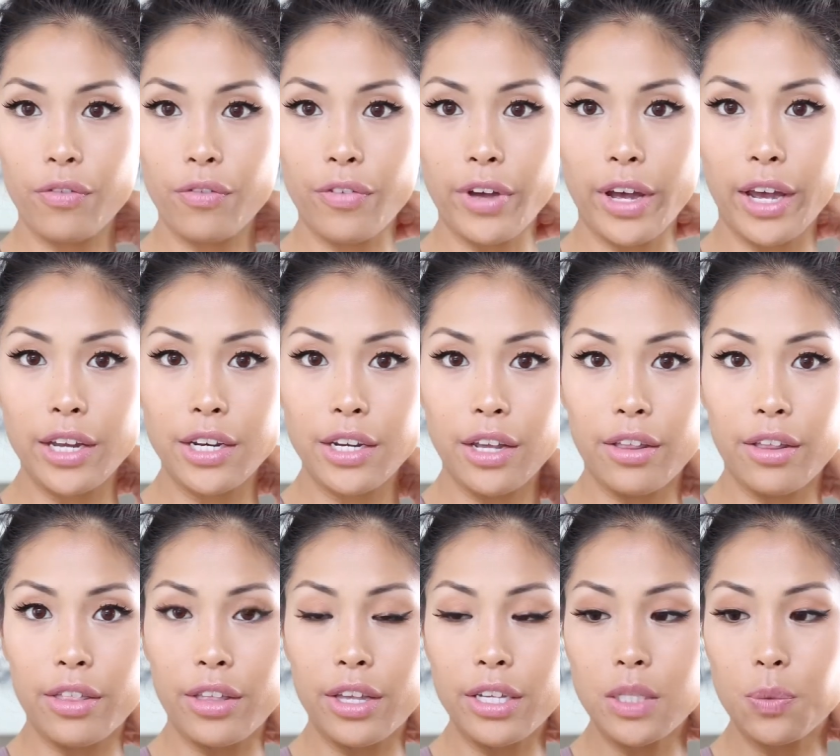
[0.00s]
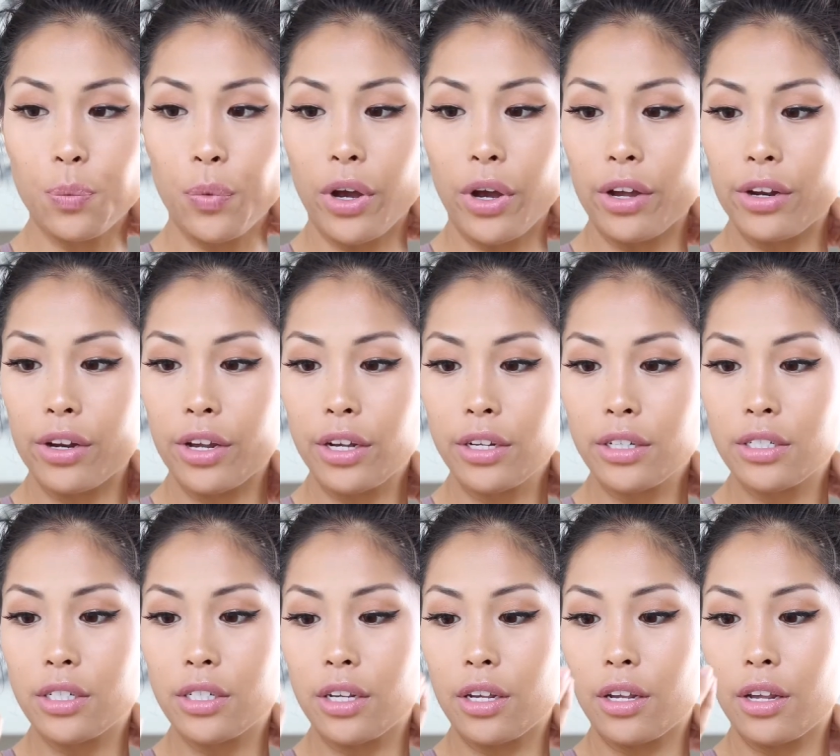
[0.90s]
find this
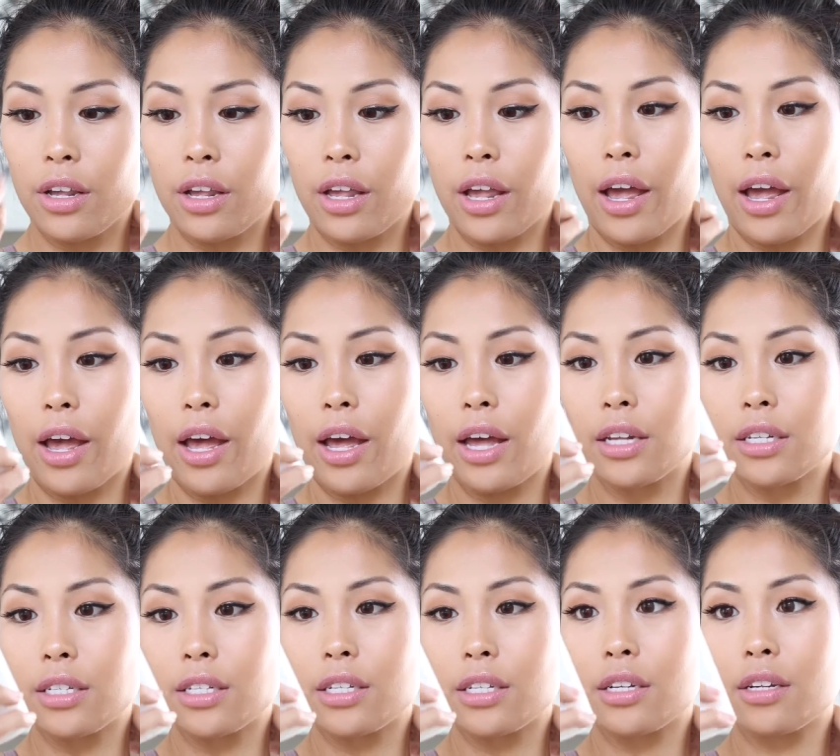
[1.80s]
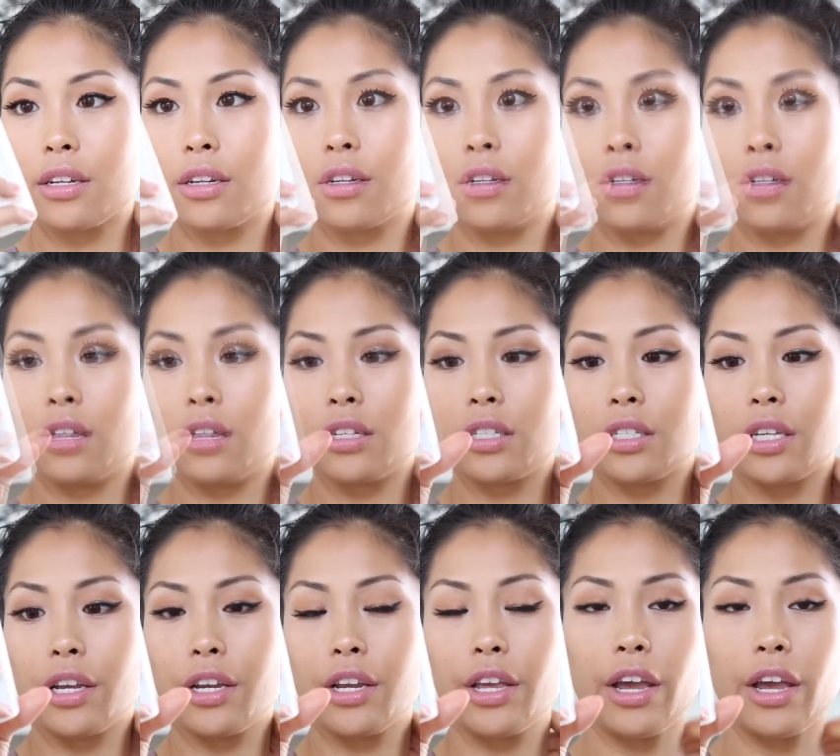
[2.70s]
product at
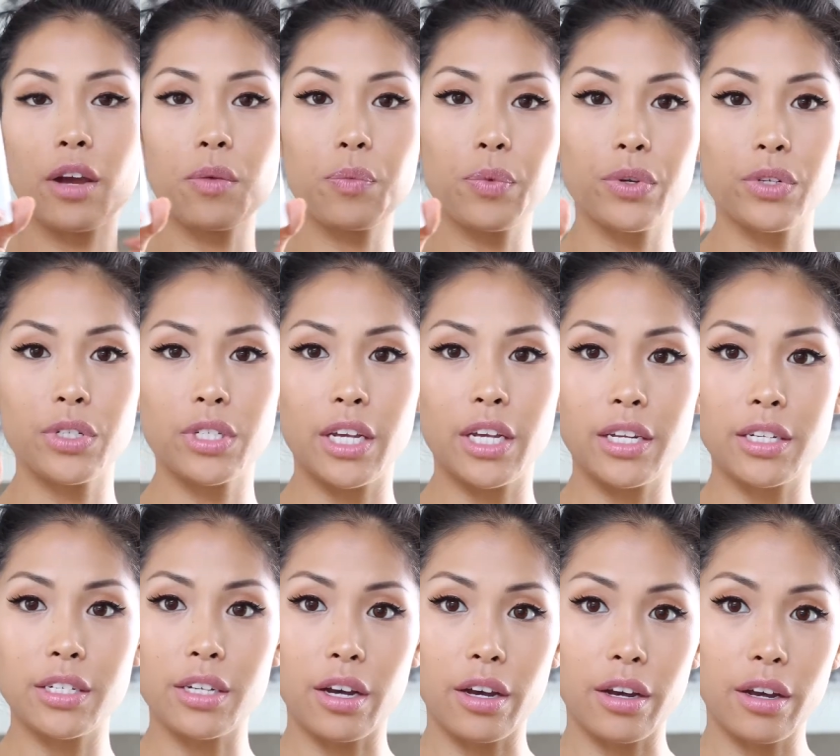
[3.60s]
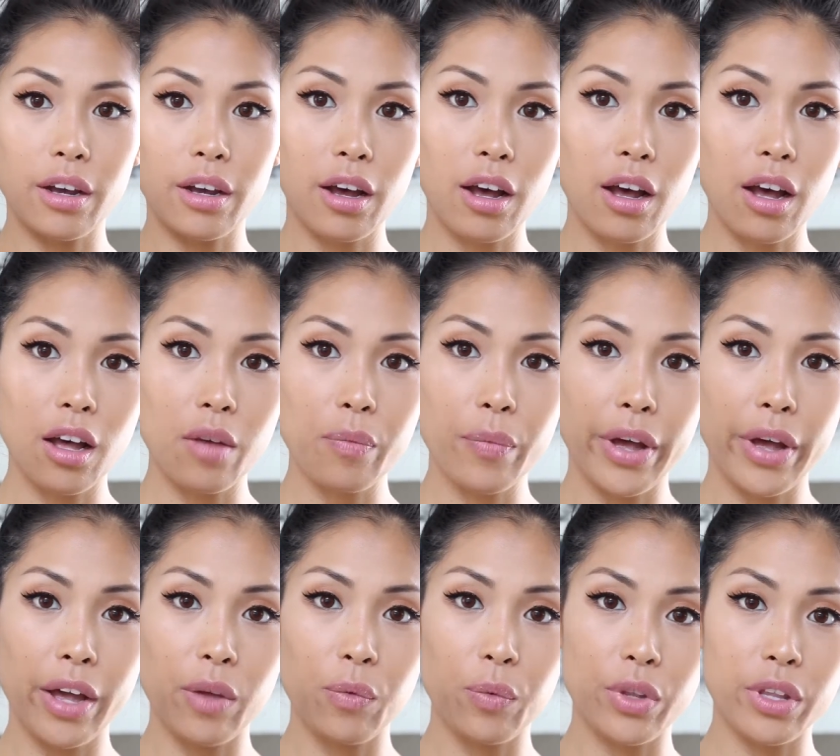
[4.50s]
theskincareboutique.com.
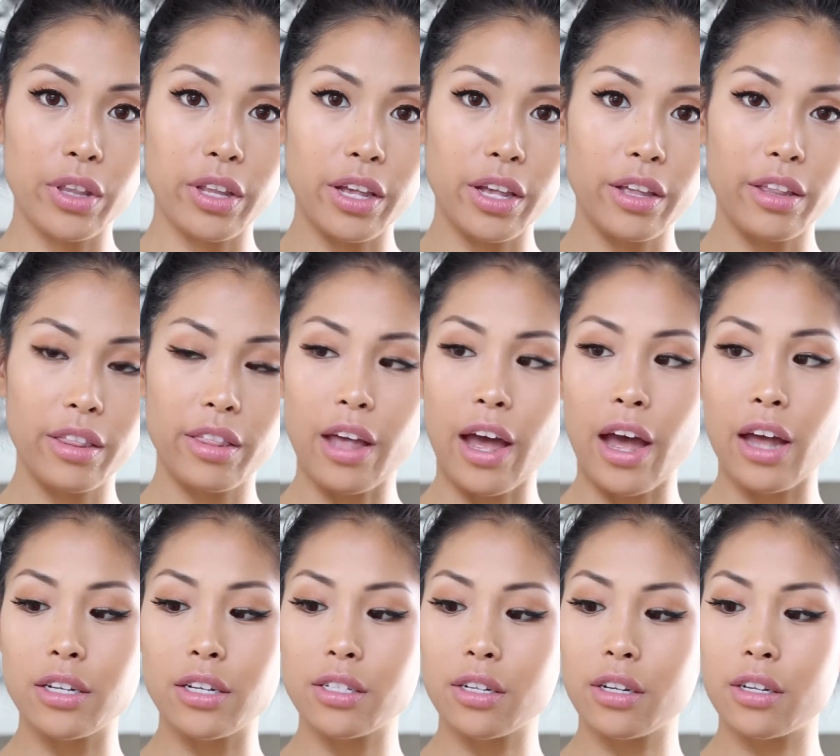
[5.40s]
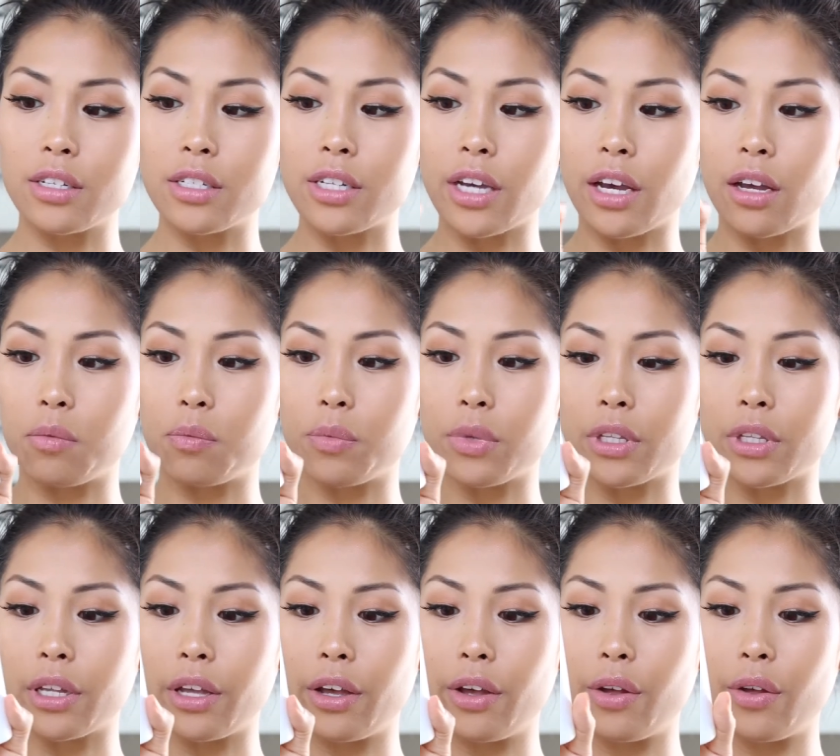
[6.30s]
I will link that down
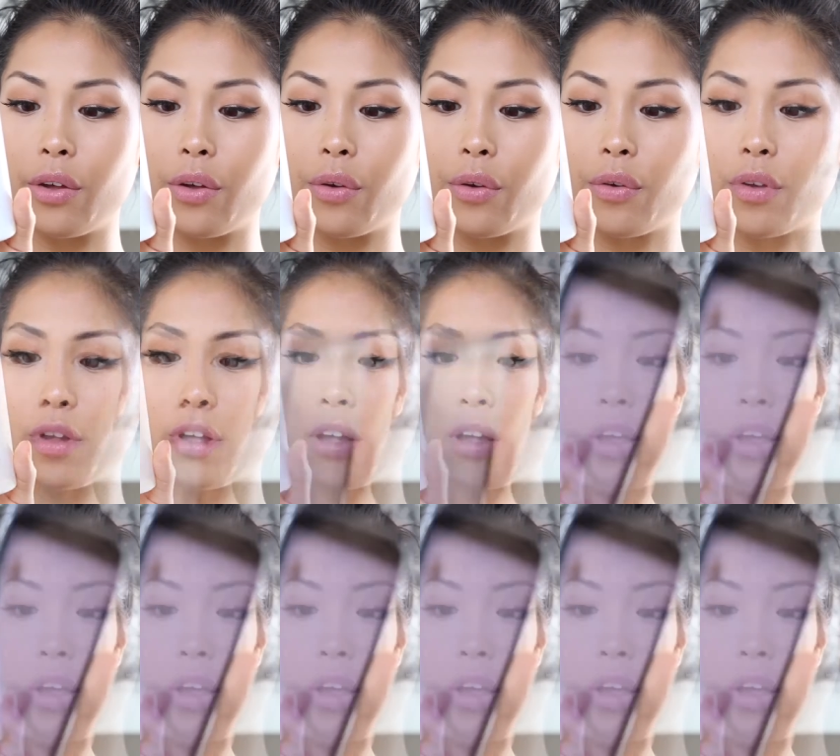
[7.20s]
below.